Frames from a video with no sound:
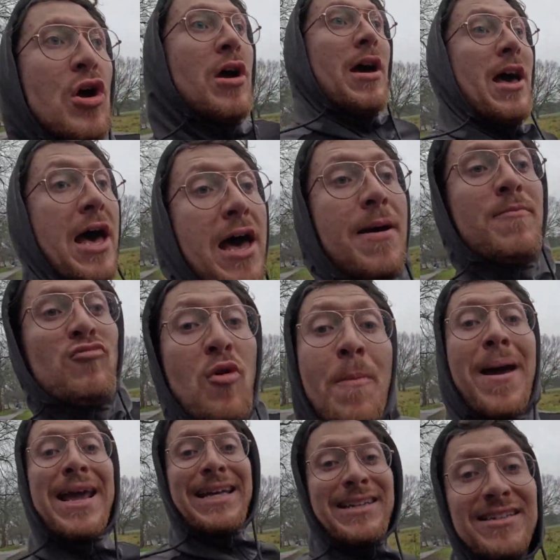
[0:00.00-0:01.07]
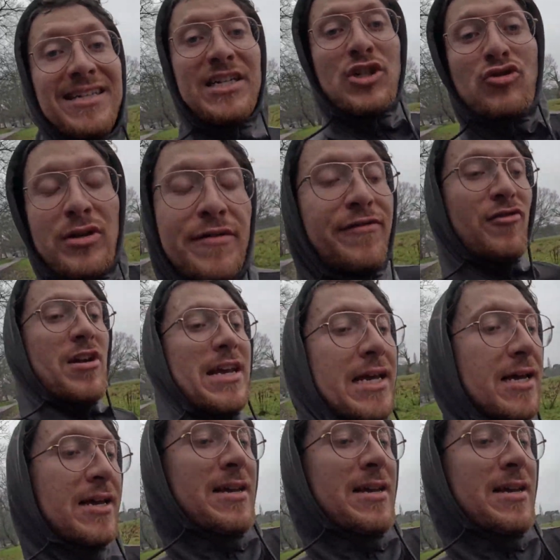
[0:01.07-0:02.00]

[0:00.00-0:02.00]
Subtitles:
remains injury free,